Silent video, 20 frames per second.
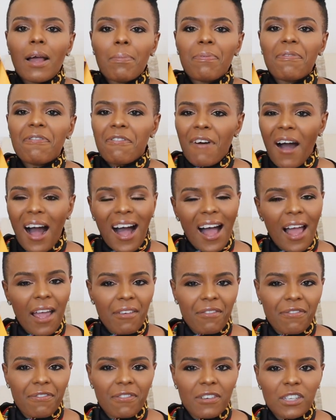up
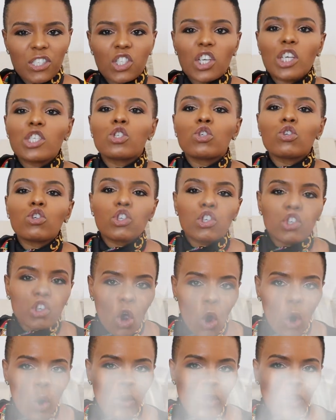5 just to
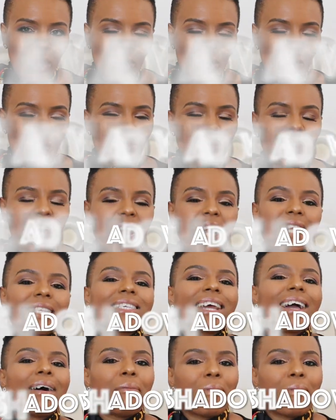show you that